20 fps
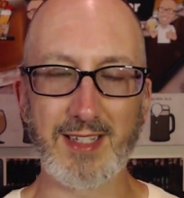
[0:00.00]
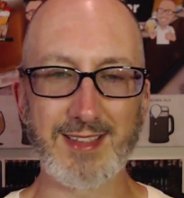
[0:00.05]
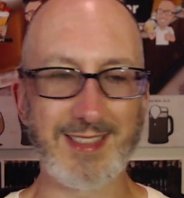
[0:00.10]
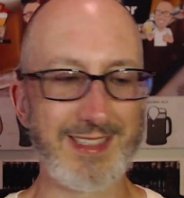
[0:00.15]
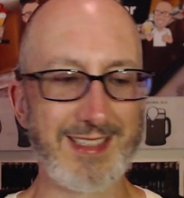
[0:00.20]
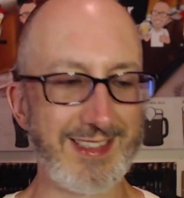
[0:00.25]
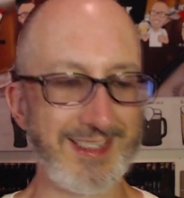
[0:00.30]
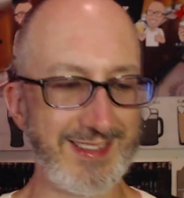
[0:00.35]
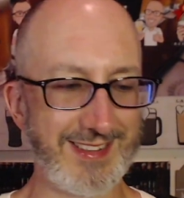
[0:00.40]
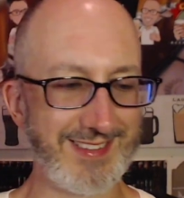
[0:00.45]

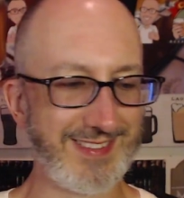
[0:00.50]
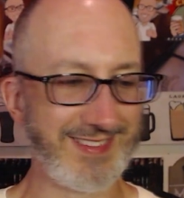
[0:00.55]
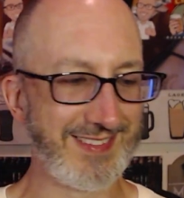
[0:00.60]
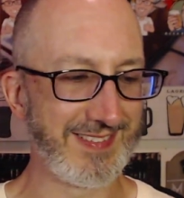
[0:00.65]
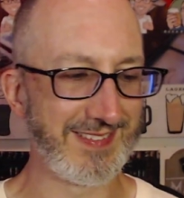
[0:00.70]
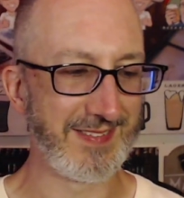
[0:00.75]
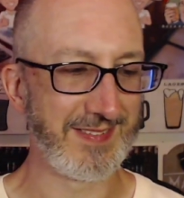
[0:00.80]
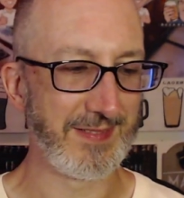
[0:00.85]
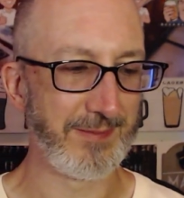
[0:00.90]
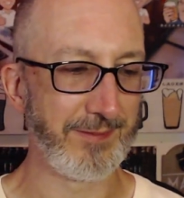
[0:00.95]
You know,
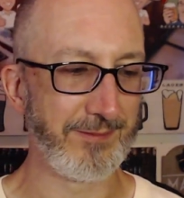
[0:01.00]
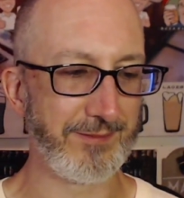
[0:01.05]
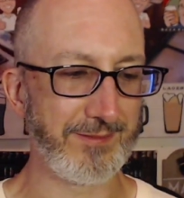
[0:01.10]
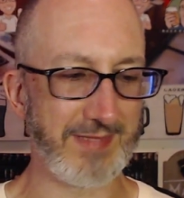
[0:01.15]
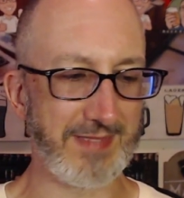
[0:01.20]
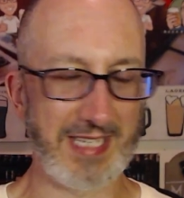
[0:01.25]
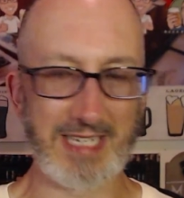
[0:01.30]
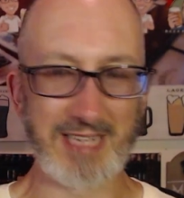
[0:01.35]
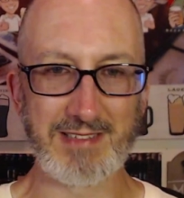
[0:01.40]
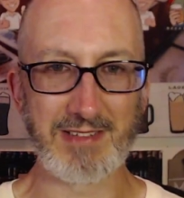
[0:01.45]

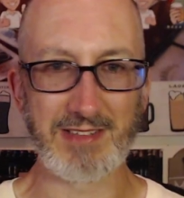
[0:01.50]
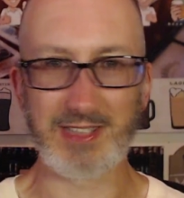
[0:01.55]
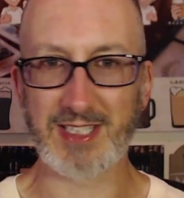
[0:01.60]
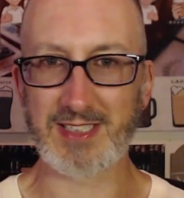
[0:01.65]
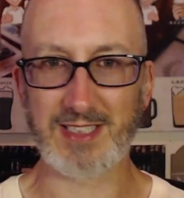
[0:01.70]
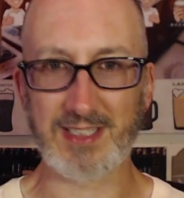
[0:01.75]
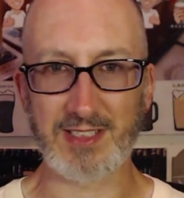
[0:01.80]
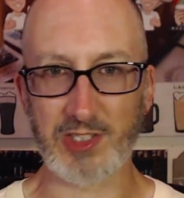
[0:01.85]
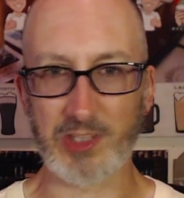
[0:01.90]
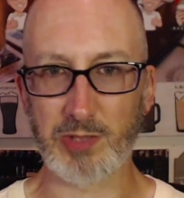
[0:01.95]
I don't even think
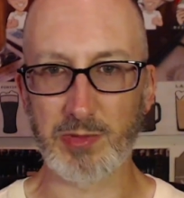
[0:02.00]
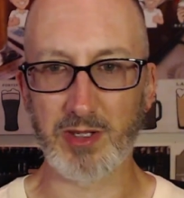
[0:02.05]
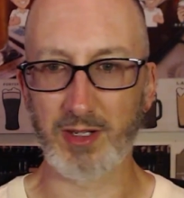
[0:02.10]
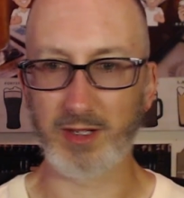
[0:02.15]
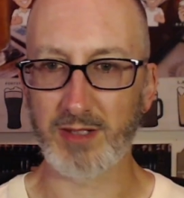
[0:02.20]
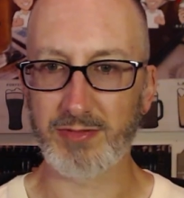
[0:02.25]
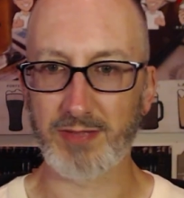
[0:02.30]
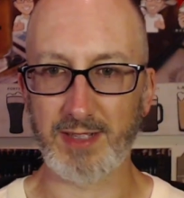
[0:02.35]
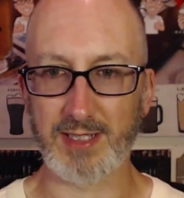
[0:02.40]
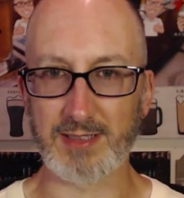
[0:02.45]
like Urban
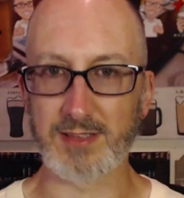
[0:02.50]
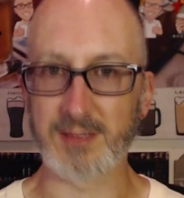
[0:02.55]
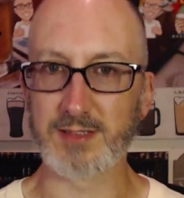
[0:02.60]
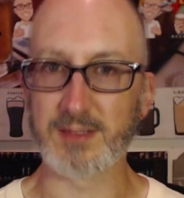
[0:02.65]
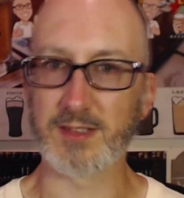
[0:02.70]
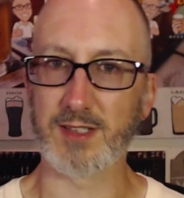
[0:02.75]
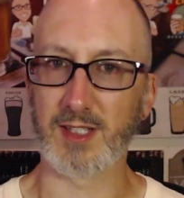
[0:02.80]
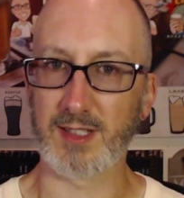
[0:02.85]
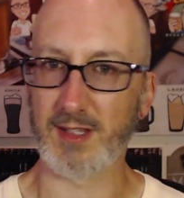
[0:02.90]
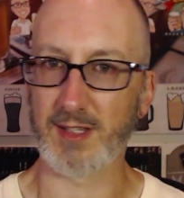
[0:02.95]
Artifact
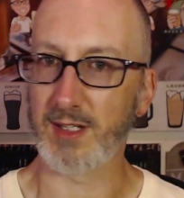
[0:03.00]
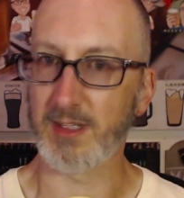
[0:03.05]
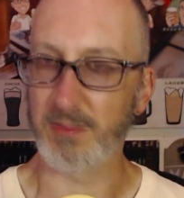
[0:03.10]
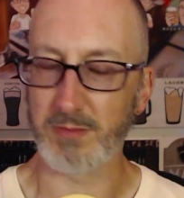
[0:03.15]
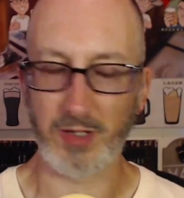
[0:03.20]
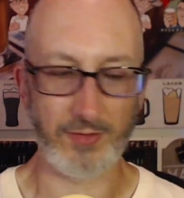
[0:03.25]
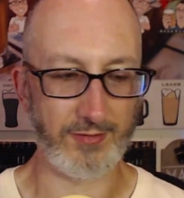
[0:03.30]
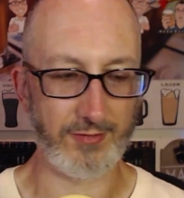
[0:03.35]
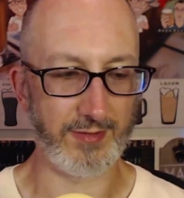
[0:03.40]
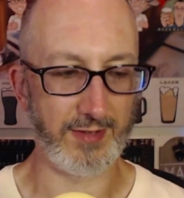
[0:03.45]
lists like their
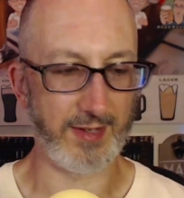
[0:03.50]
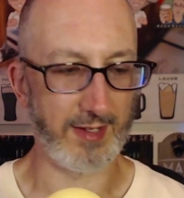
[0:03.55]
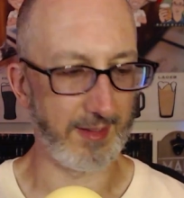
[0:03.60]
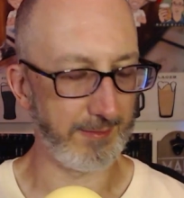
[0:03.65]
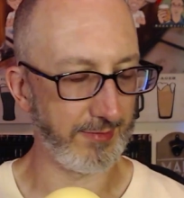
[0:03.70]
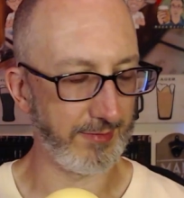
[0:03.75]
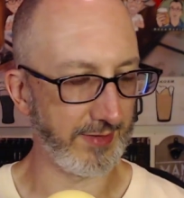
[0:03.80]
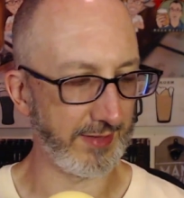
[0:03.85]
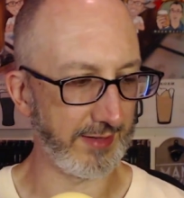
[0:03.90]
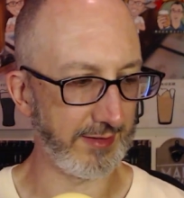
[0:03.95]
malts and
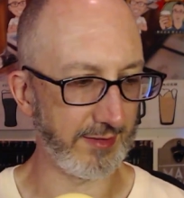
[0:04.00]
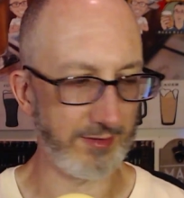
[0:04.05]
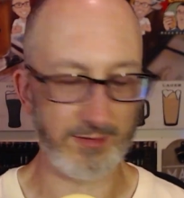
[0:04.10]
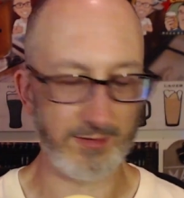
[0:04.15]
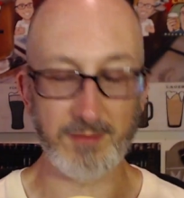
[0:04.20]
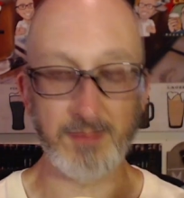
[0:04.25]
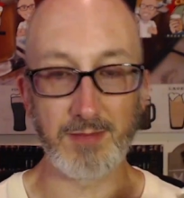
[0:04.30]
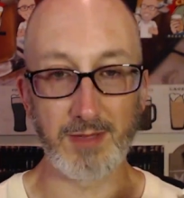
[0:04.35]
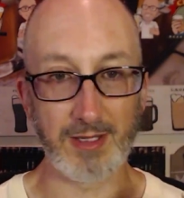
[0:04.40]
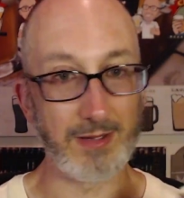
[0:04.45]
hops. They just
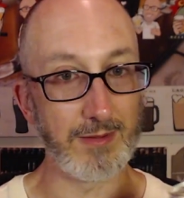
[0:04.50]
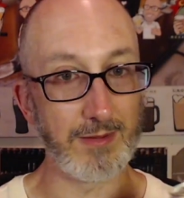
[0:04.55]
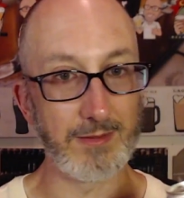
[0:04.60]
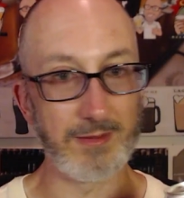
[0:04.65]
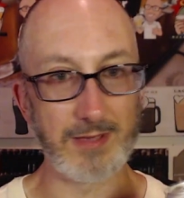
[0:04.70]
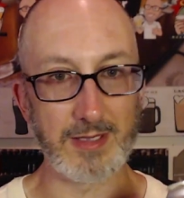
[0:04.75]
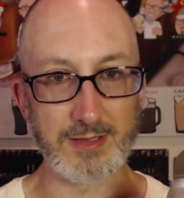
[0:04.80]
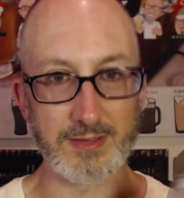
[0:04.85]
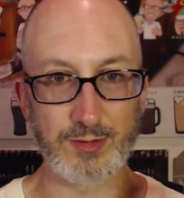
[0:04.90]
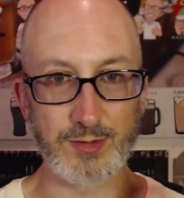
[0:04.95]
you know
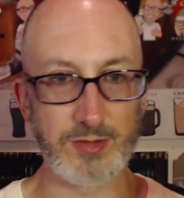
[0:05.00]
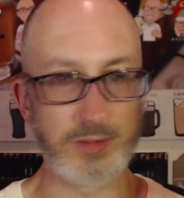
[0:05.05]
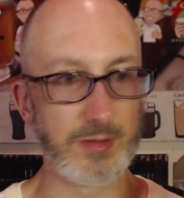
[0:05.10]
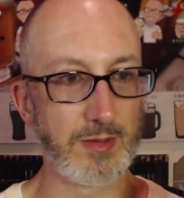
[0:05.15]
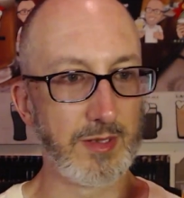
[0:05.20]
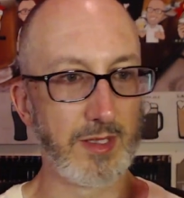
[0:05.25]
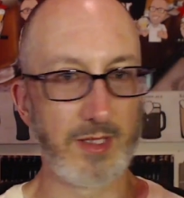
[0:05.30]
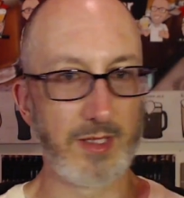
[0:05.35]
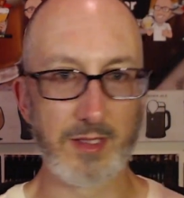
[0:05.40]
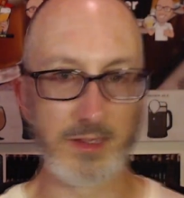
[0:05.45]
it's
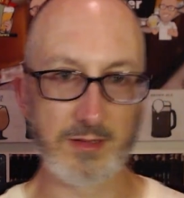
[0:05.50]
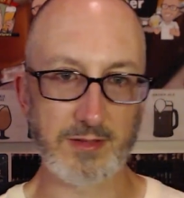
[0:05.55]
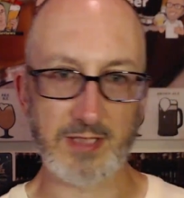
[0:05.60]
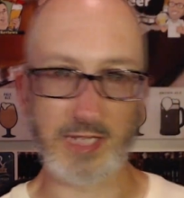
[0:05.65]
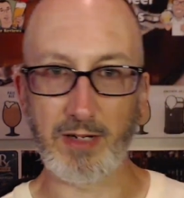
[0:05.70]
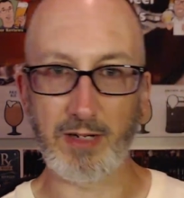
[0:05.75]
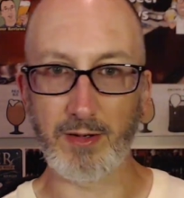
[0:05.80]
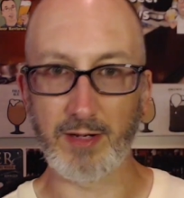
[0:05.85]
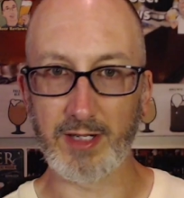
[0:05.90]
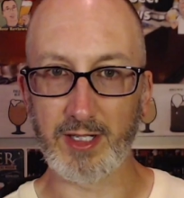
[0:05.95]

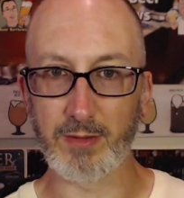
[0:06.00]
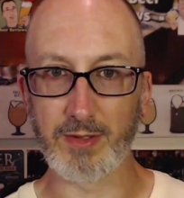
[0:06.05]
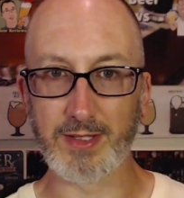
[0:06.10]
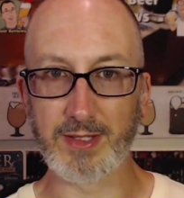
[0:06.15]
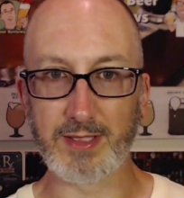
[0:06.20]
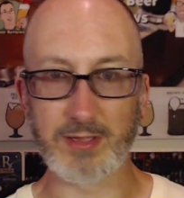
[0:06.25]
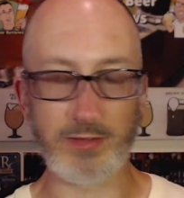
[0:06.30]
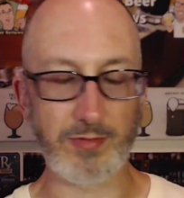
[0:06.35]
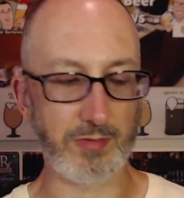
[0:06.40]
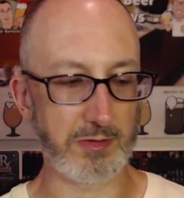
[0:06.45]
sour ale with
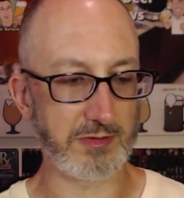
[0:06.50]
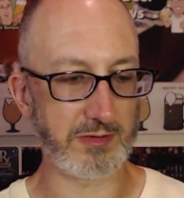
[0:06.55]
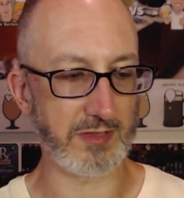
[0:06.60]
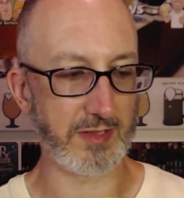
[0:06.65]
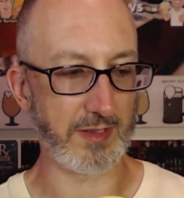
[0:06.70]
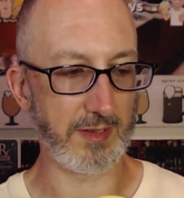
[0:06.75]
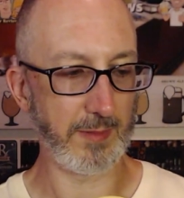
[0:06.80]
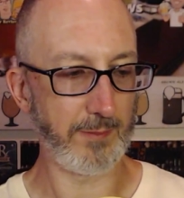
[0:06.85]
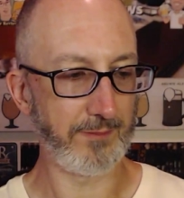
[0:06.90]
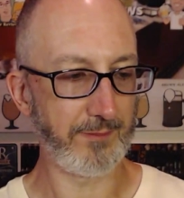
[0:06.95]
these fruits in
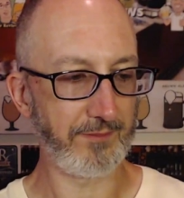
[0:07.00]
it.